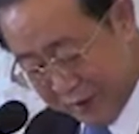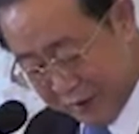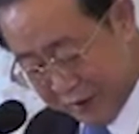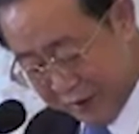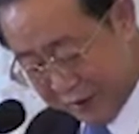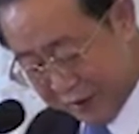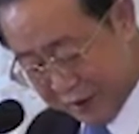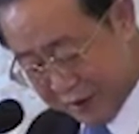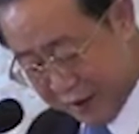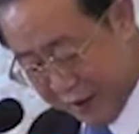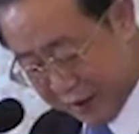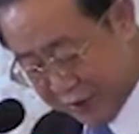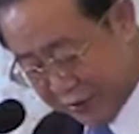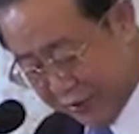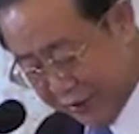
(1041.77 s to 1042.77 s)
cities
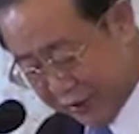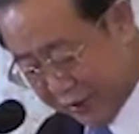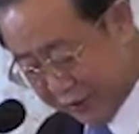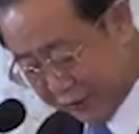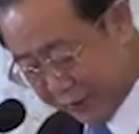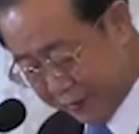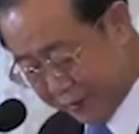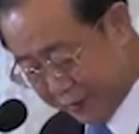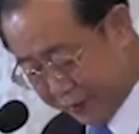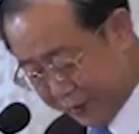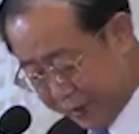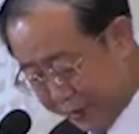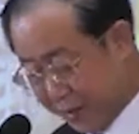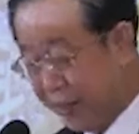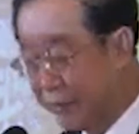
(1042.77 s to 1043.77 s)
are struggling with the
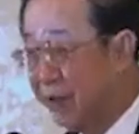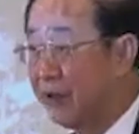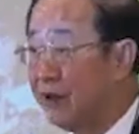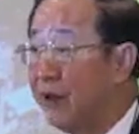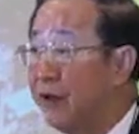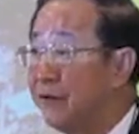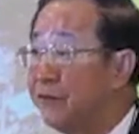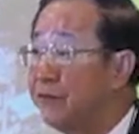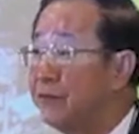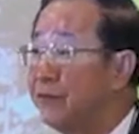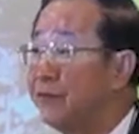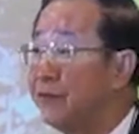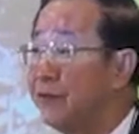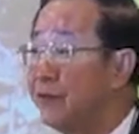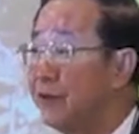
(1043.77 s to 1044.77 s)
pandemic
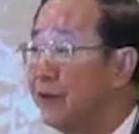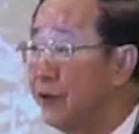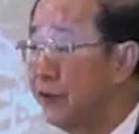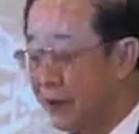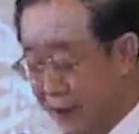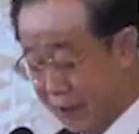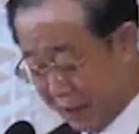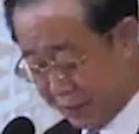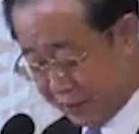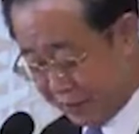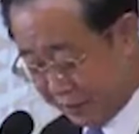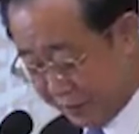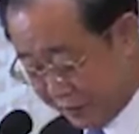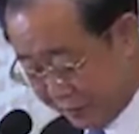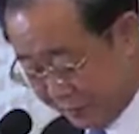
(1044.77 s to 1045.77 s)
of
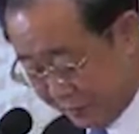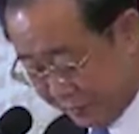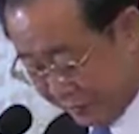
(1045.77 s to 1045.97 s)
COVID-19.